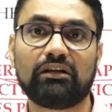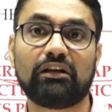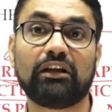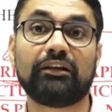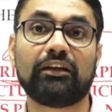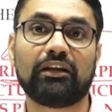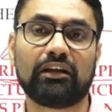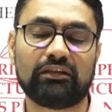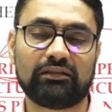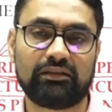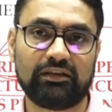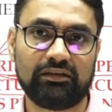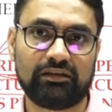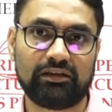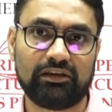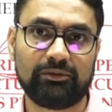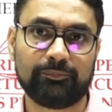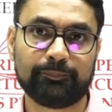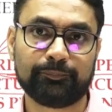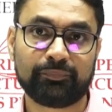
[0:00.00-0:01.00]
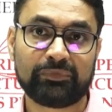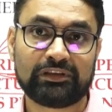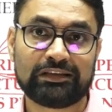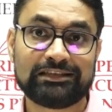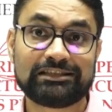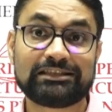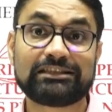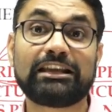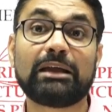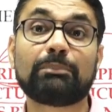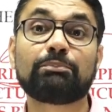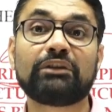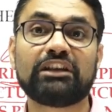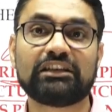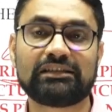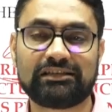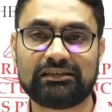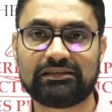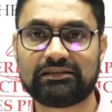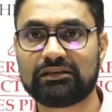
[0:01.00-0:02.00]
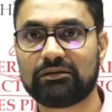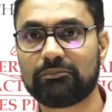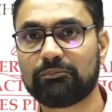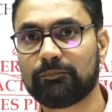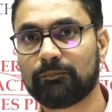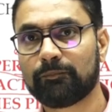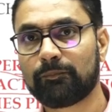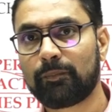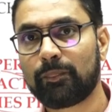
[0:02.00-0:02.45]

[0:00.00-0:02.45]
critical thinking, skepticism.